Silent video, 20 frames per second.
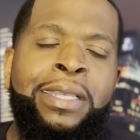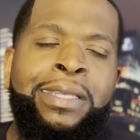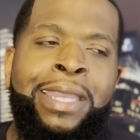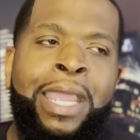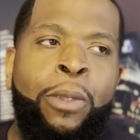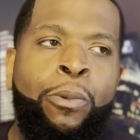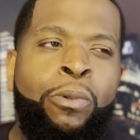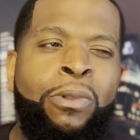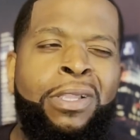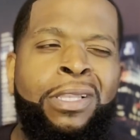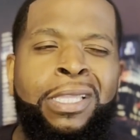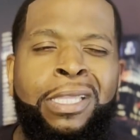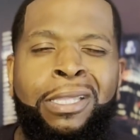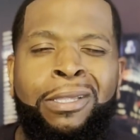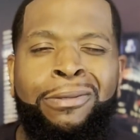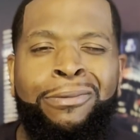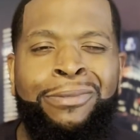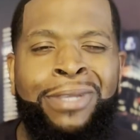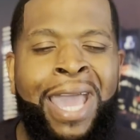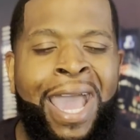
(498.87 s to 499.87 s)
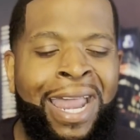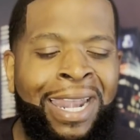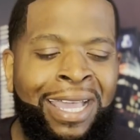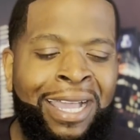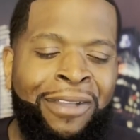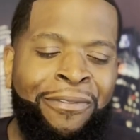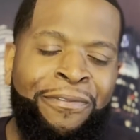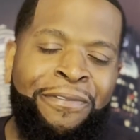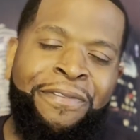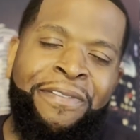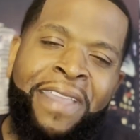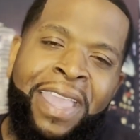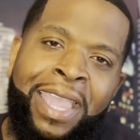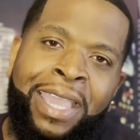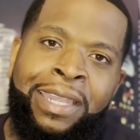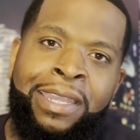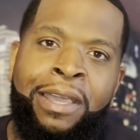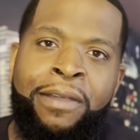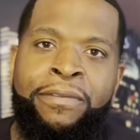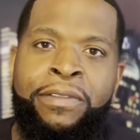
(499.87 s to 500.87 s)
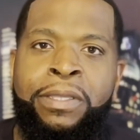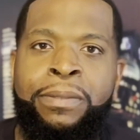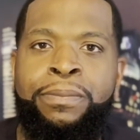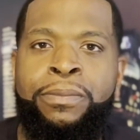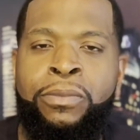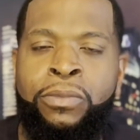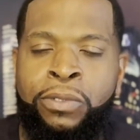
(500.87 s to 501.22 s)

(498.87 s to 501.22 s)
really is not a fan of it.